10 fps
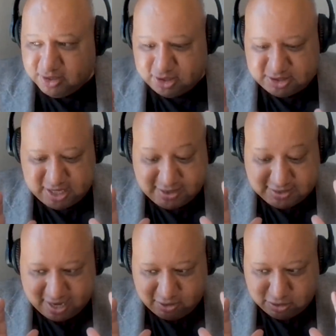to send
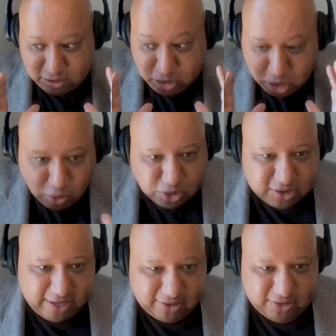out
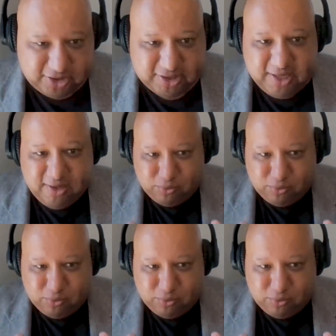newsletters